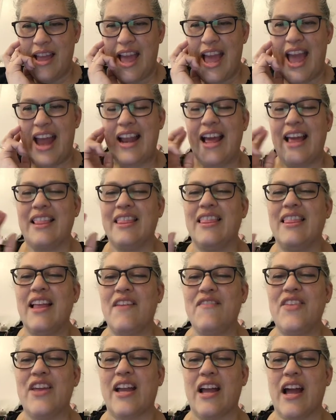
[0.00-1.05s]
and I
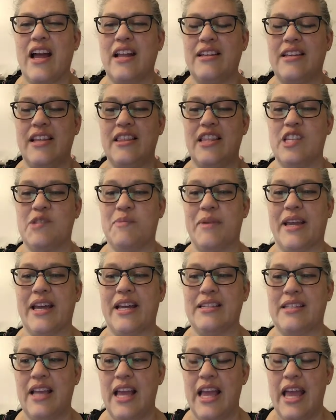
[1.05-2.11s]
love that God did this
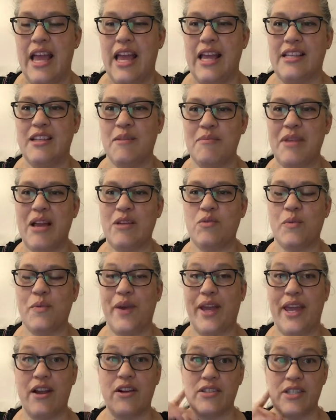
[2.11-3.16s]
because sometimes when
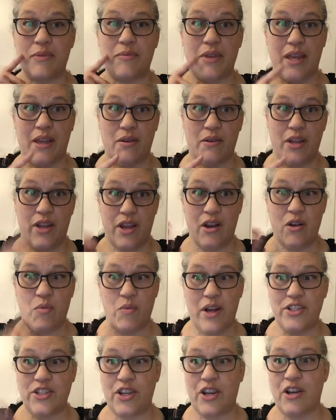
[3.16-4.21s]
we hear something, you hear it
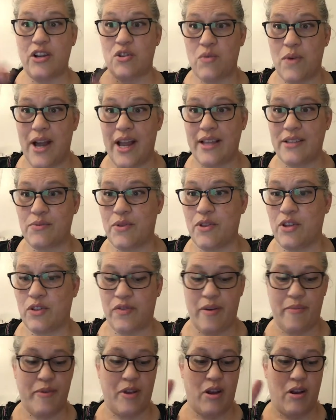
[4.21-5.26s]
once, you hear it twice, whether it's
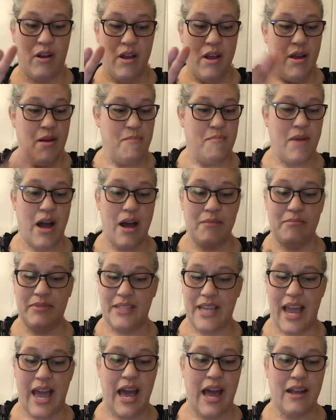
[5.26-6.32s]
from your mom,
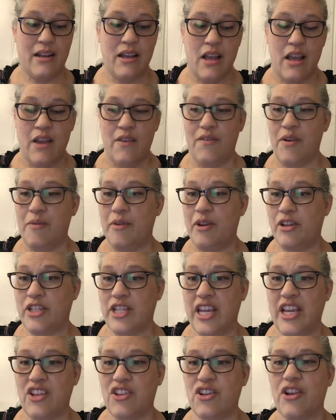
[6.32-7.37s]
dad, from your
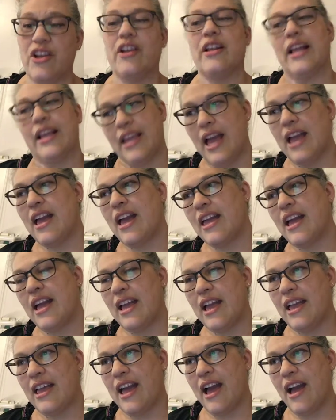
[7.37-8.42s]
teacher, you're like, yeah, yeah, yeah,
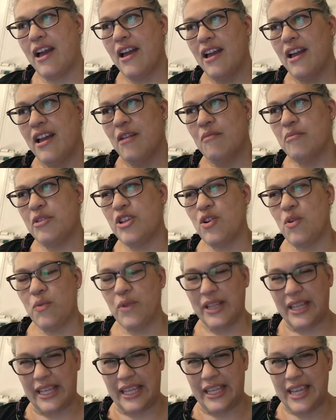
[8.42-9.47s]
yeah, yeah. But you don't
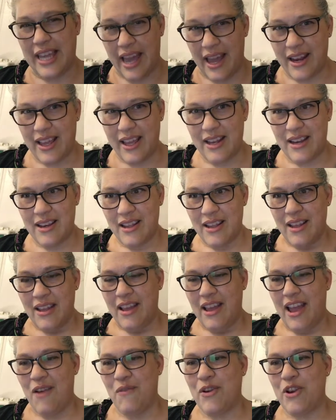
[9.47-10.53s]
really get it.
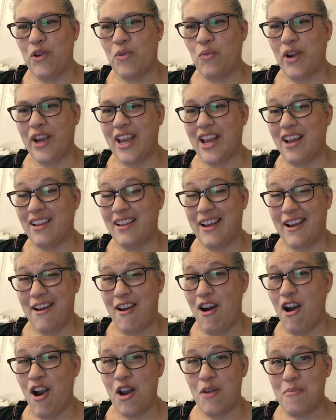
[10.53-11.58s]
And when you're working on like a
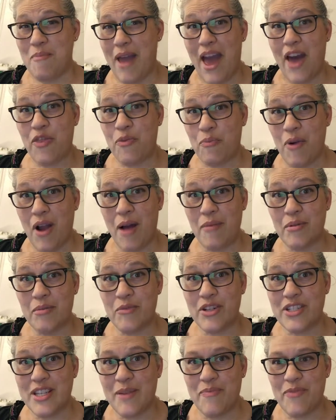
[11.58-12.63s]
hard math
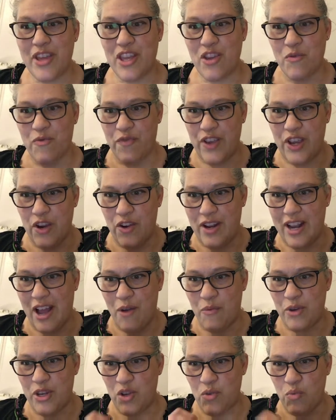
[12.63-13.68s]
problem or something, you figure it out.
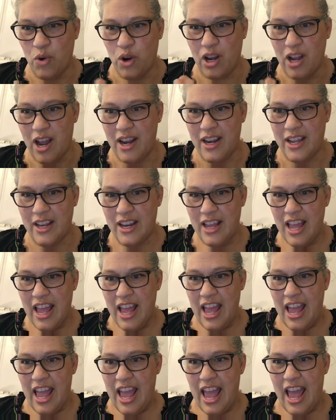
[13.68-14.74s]
And when you work on it,
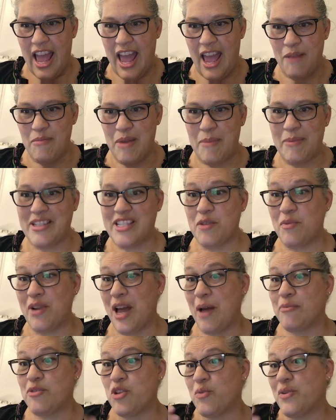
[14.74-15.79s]
and maybe someone
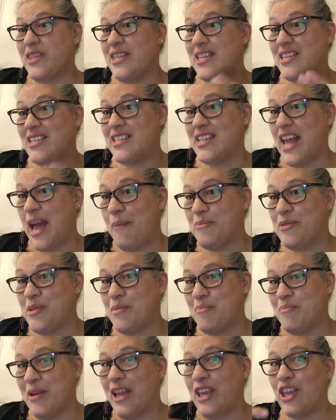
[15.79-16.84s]
helps you with the steps,
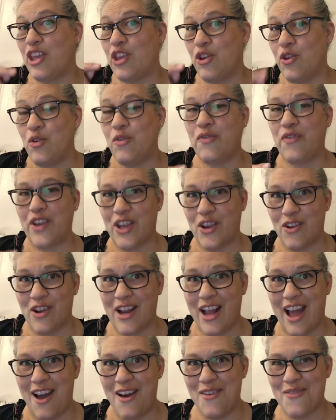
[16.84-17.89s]
but you figure
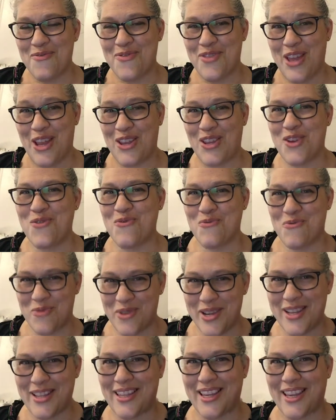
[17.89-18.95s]
it out, then you
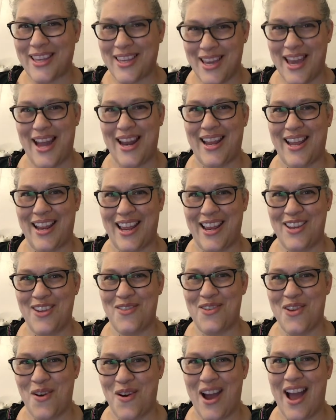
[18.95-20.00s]
really get it. And
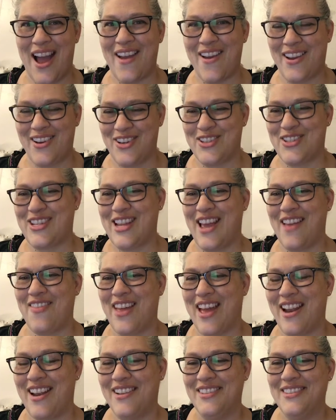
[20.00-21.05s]
you know, I understand
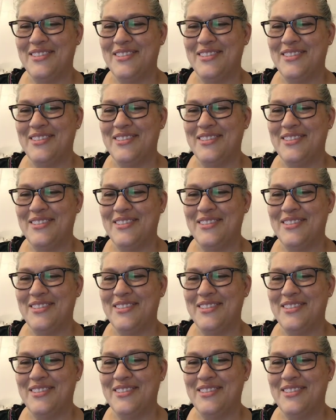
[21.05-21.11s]
that.